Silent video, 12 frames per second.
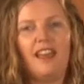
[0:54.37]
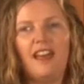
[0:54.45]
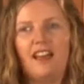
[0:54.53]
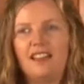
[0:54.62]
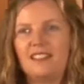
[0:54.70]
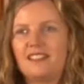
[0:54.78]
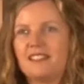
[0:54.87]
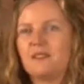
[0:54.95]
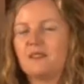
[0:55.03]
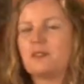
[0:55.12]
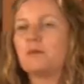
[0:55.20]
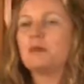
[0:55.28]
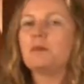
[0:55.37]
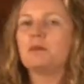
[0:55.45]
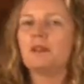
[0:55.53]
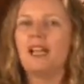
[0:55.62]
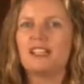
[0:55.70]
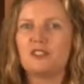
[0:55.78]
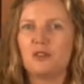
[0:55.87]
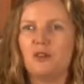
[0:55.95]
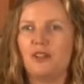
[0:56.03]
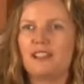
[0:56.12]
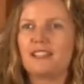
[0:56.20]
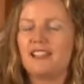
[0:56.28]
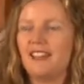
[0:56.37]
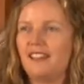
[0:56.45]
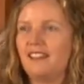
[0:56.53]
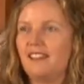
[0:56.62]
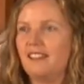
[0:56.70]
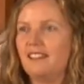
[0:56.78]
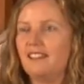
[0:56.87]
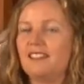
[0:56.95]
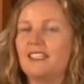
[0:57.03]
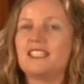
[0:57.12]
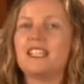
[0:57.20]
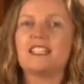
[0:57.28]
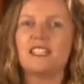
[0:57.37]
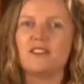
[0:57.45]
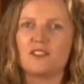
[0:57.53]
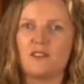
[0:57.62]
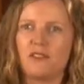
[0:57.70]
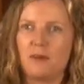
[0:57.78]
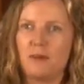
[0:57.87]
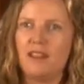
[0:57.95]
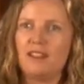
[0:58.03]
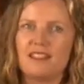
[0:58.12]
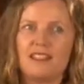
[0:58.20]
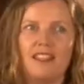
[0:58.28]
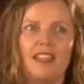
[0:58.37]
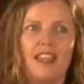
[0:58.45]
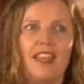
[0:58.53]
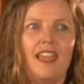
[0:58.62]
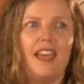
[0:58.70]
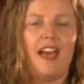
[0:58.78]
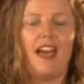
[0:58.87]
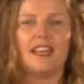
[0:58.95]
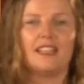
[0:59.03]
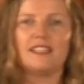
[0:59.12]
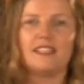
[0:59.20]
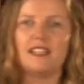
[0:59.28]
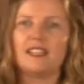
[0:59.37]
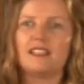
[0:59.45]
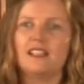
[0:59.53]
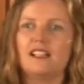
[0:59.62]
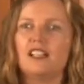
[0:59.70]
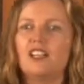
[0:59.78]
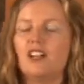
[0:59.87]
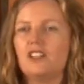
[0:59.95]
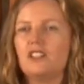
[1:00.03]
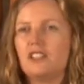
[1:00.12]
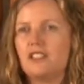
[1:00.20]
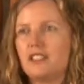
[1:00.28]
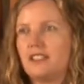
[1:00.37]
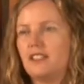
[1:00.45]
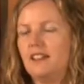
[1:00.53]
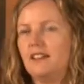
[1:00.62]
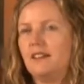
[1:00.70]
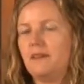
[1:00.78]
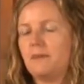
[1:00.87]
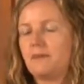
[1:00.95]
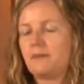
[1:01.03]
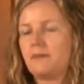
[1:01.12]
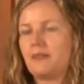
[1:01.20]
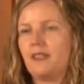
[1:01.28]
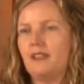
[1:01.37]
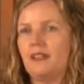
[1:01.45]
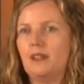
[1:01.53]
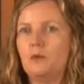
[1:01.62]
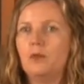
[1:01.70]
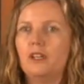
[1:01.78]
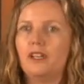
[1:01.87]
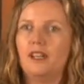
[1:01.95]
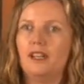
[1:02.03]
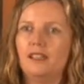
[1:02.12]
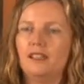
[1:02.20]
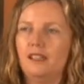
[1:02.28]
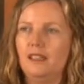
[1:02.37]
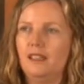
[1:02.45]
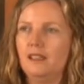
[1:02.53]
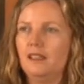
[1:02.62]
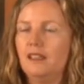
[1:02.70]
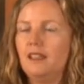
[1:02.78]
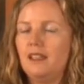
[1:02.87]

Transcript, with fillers: and some people like to call us like the detectives of the past. And as an archaeologist, um, I work at the